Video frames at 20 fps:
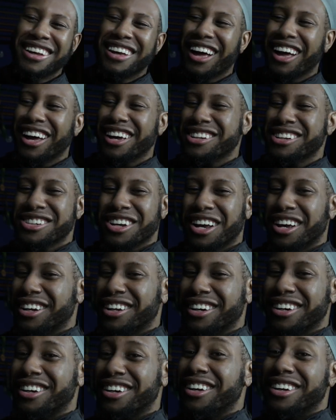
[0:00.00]
I ain't trying
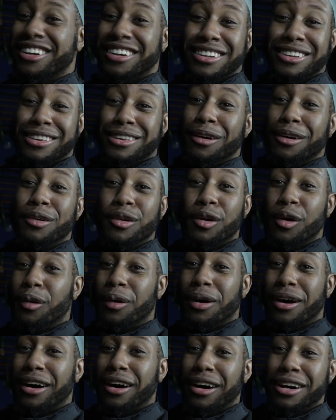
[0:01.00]
to throw no
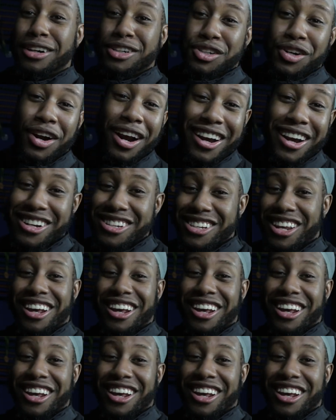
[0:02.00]
uh trash